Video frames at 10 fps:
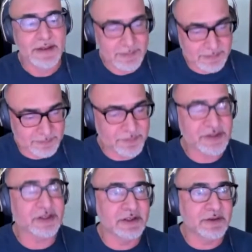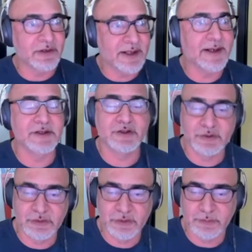in particular related
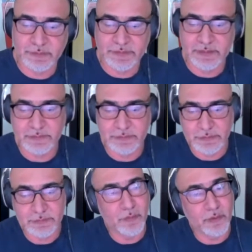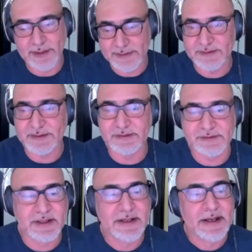to the modal
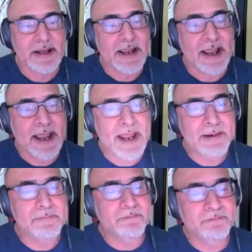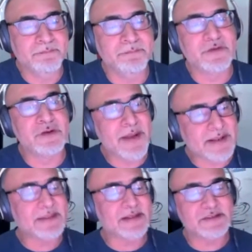entities. And to make things